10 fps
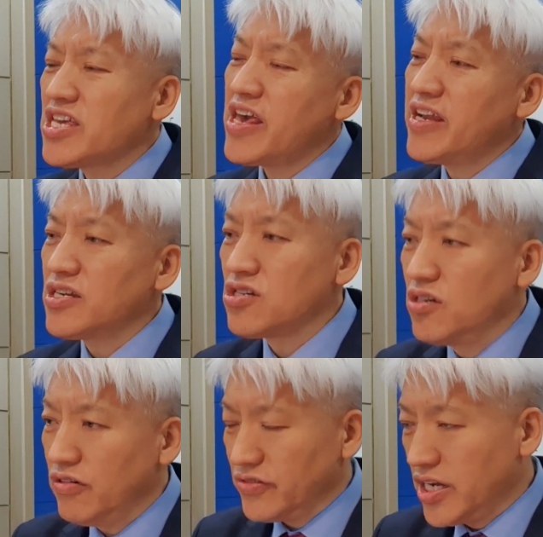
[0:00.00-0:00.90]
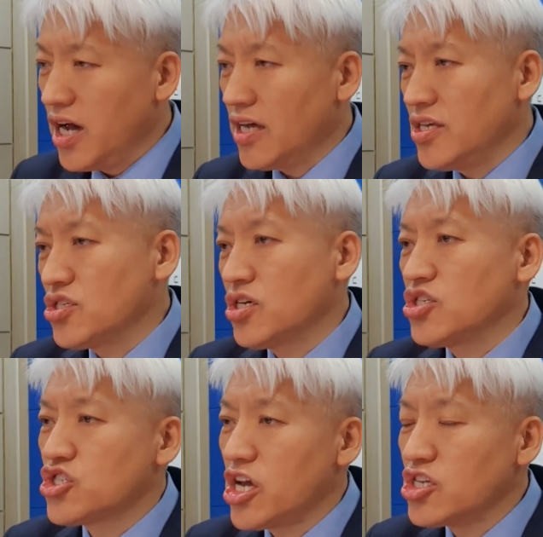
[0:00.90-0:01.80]
character of God is
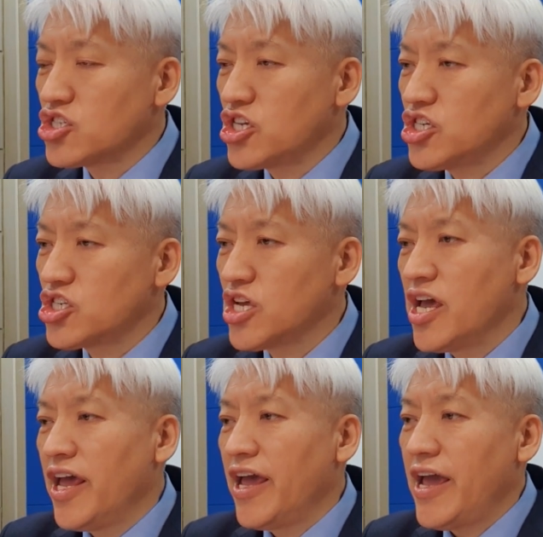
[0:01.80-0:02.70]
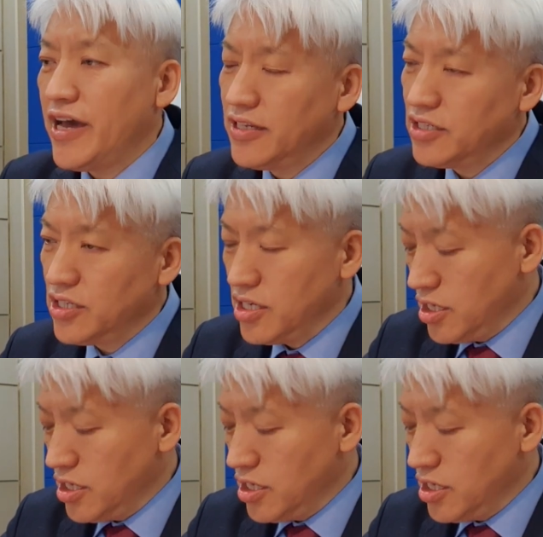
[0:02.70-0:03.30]
justice and